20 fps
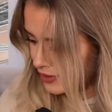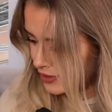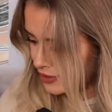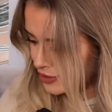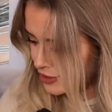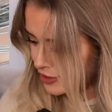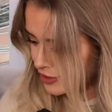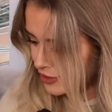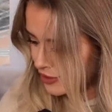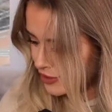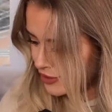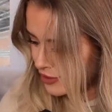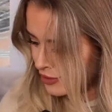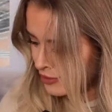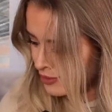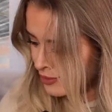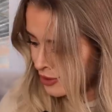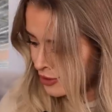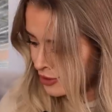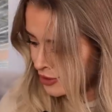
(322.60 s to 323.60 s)
There's just so
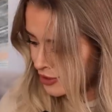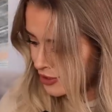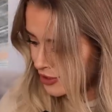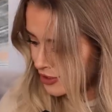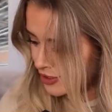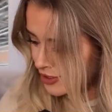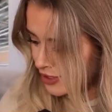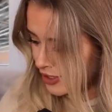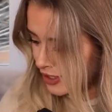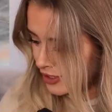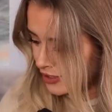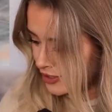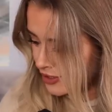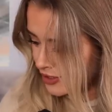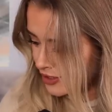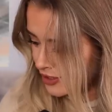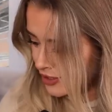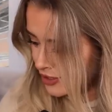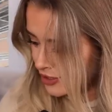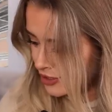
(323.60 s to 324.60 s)
much
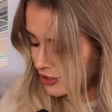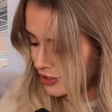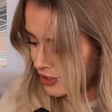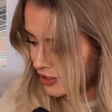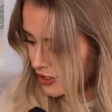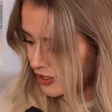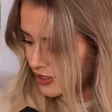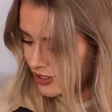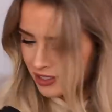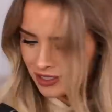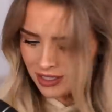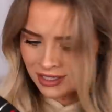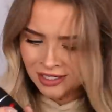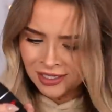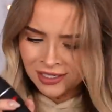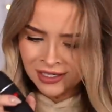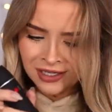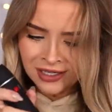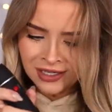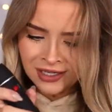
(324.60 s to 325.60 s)
dust and just
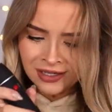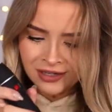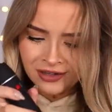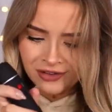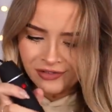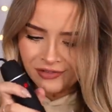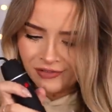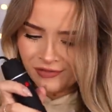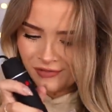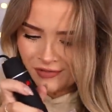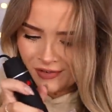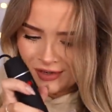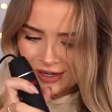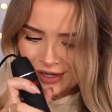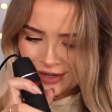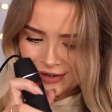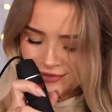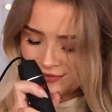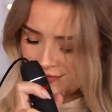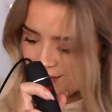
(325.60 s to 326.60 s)

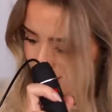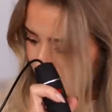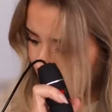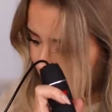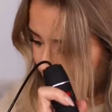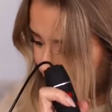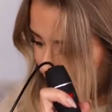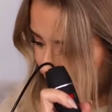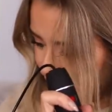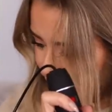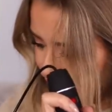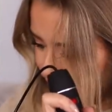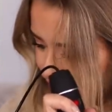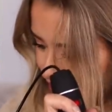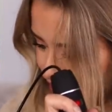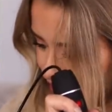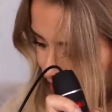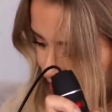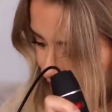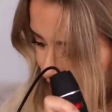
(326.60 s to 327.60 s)
fluff that gets
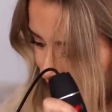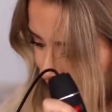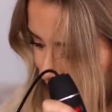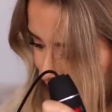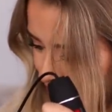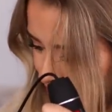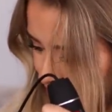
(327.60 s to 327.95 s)
stuck in